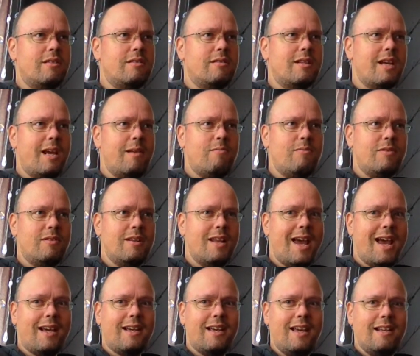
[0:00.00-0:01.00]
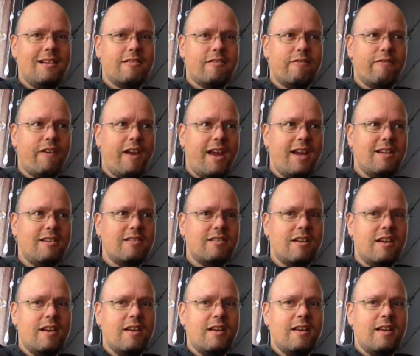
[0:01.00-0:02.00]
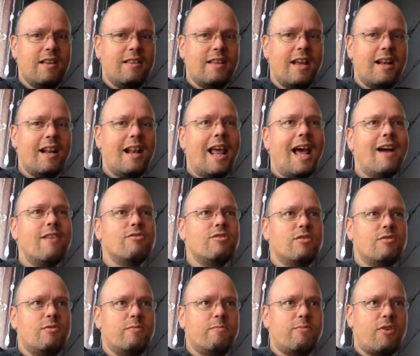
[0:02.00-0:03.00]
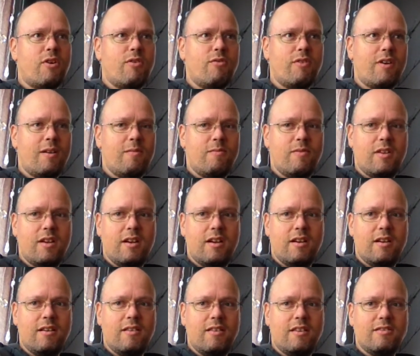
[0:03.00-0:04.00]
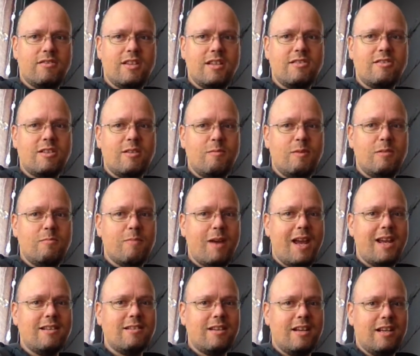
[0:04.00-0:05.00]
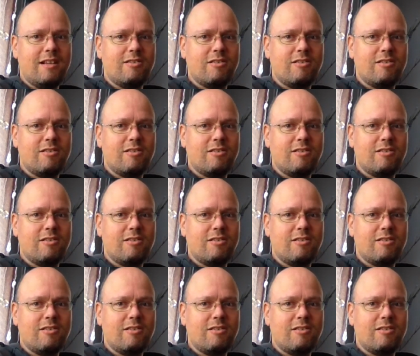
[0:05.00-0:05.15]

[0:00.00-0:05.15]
tape deck interface that allowed you to program the system in BASIC.